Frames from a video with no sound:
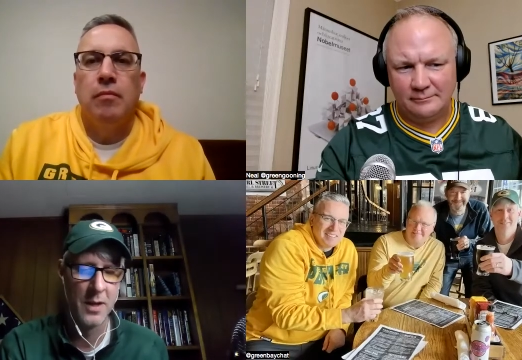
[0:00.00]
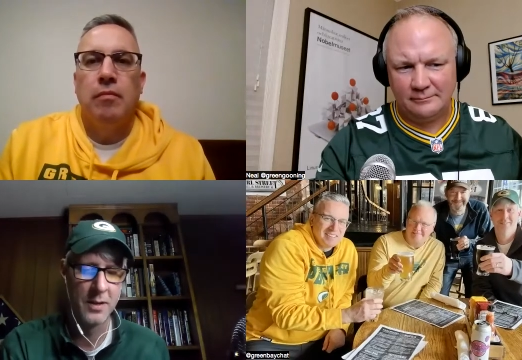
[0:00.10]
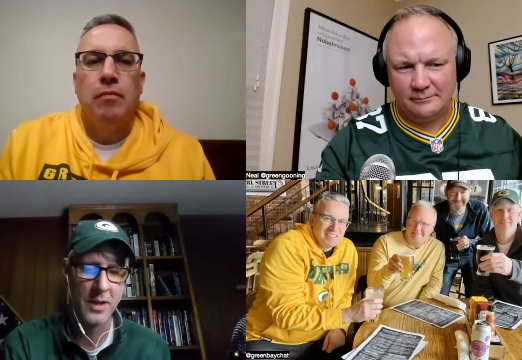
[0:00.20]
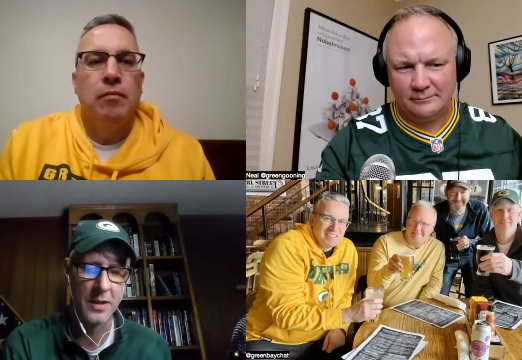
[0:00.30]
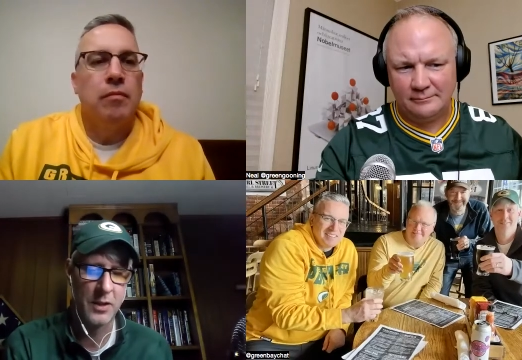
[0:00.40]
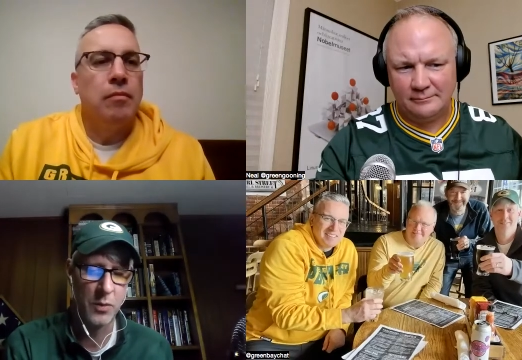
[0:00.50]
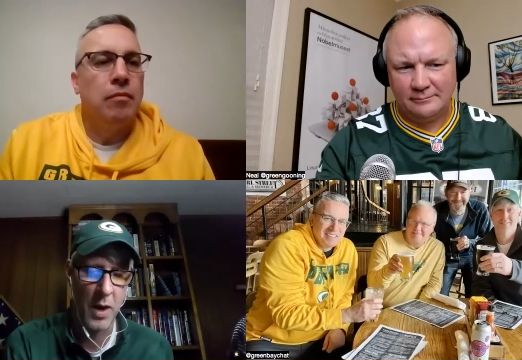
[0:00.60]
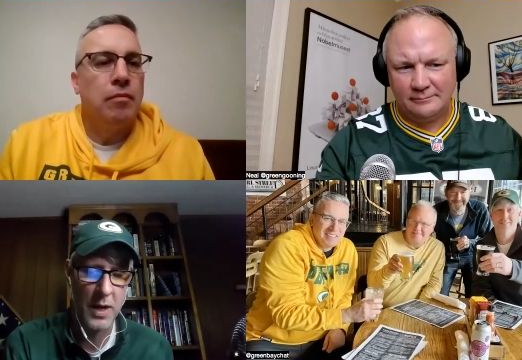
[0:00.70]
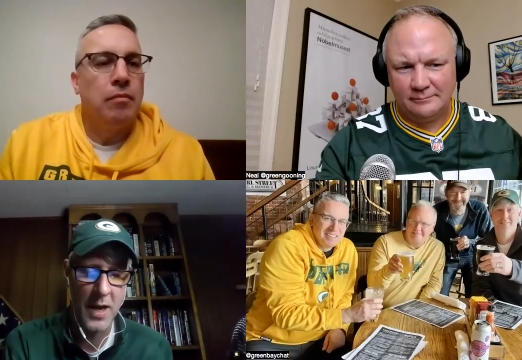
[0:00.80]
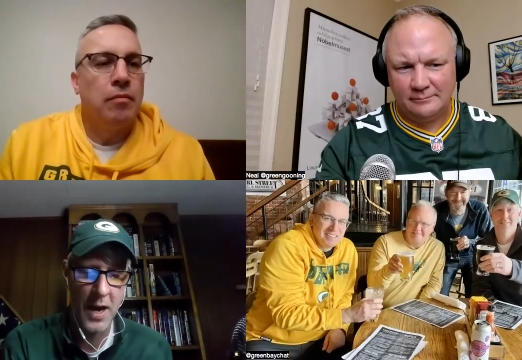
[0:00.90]
Speaker 1: since
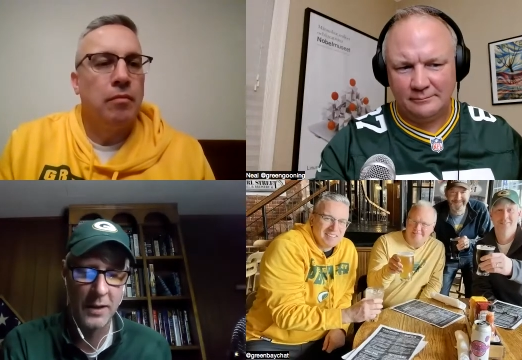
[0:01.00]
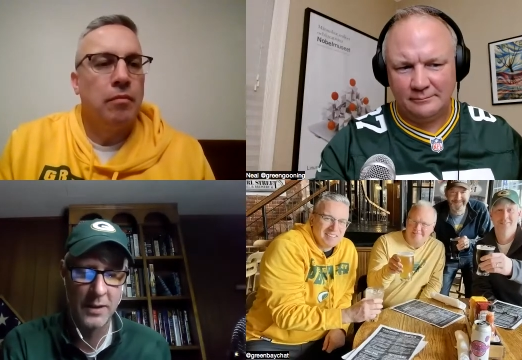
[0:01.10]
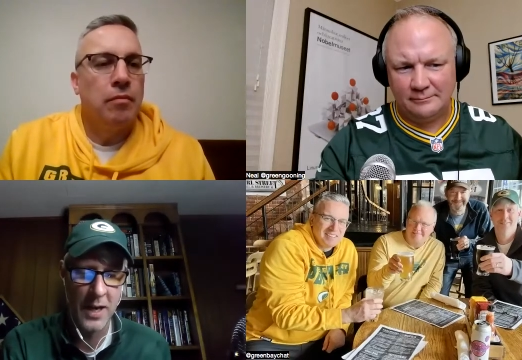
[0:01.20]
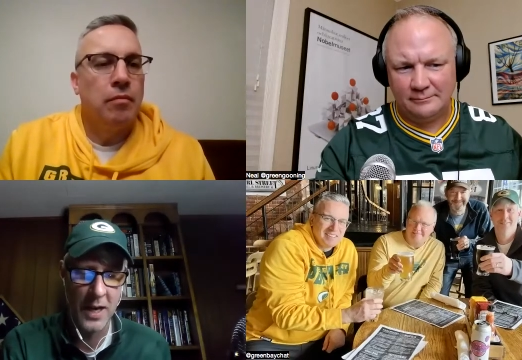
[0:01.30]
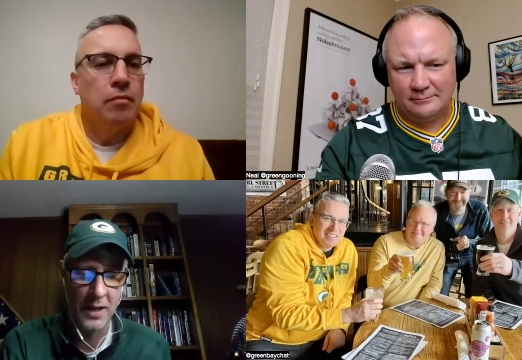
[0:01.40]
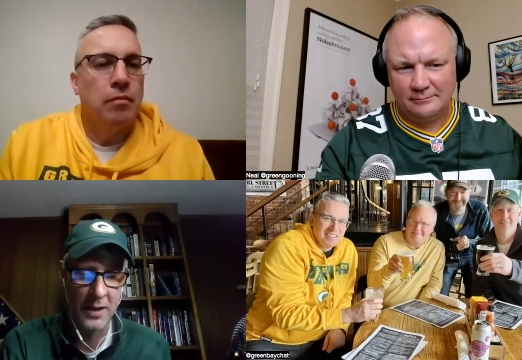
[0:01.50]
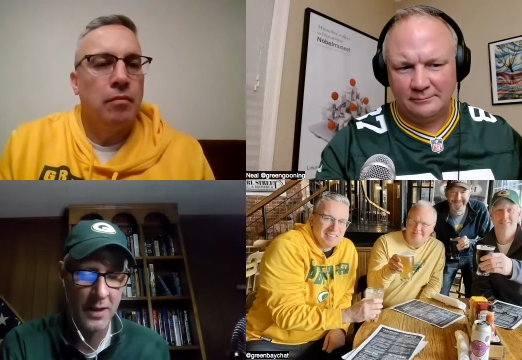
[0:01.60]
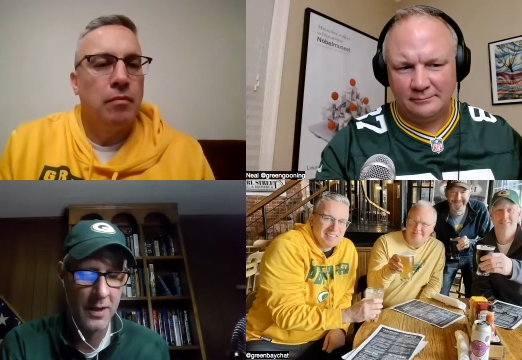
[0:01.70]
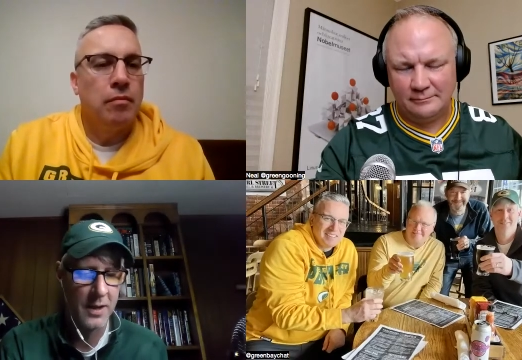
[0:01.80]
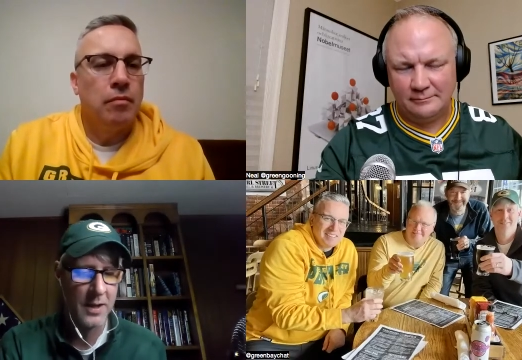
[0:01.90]
2019,
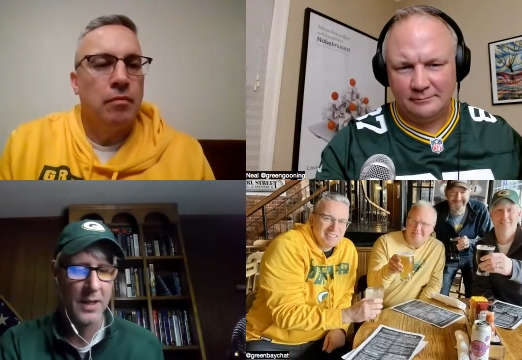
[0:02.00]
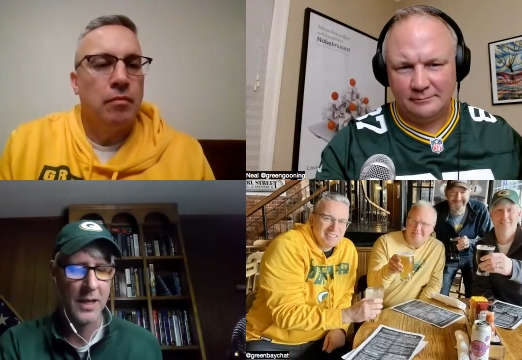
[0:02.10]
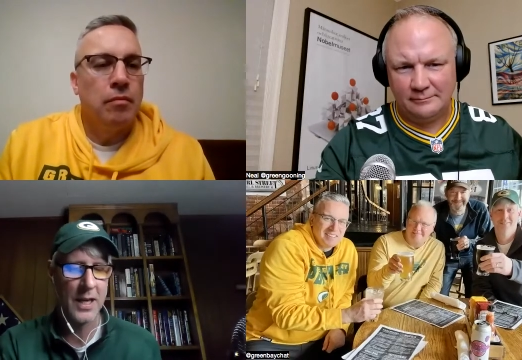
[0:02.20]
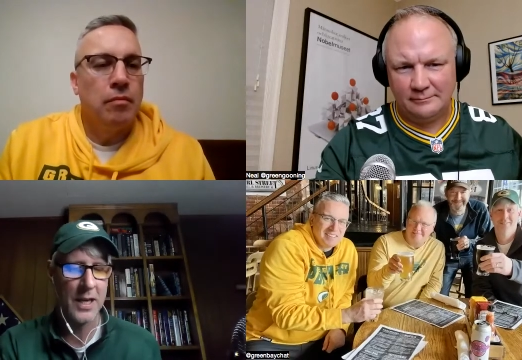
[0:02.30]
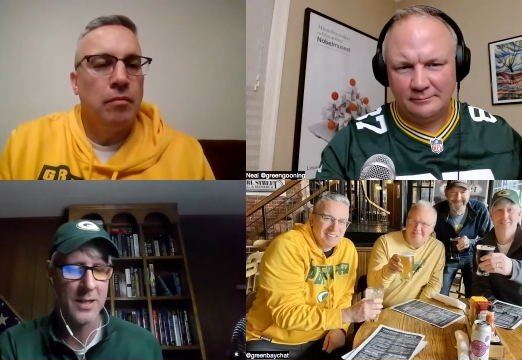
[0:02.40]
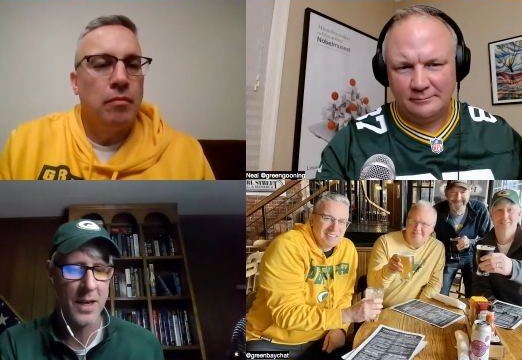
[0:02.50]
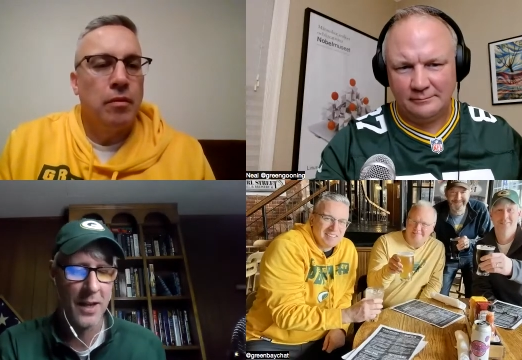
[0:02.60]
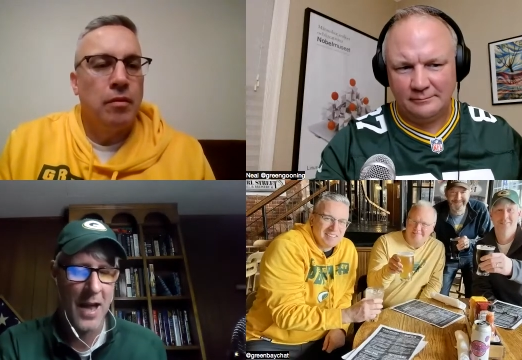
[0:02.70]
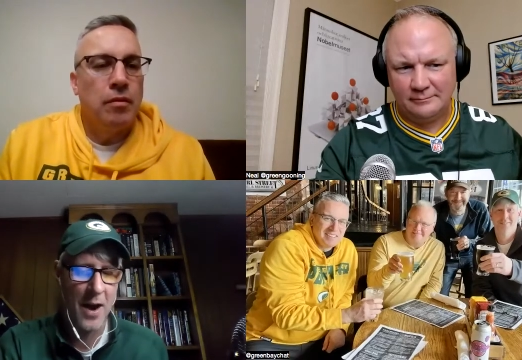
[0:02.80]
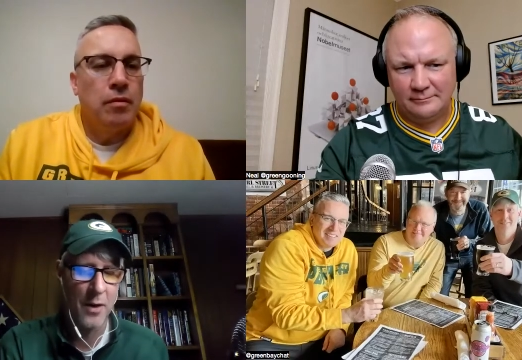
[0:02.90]
he's
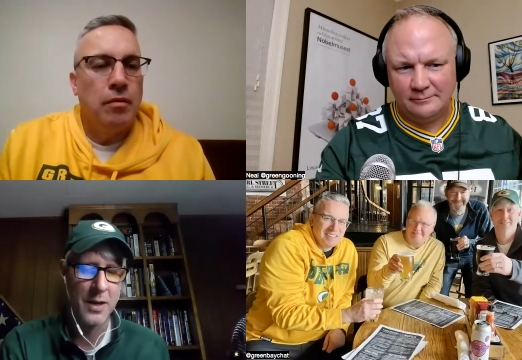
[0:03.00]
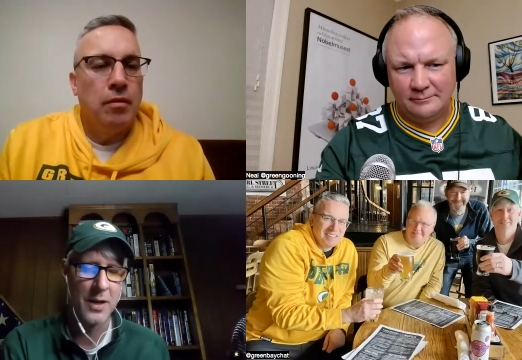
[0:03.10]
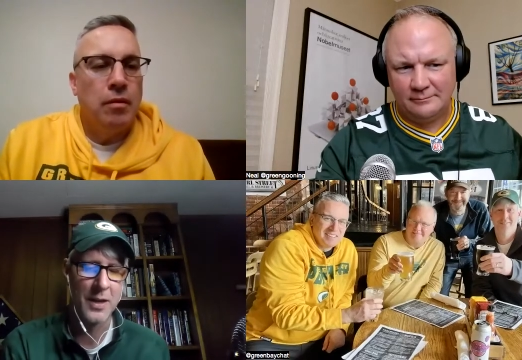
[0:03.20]
allowed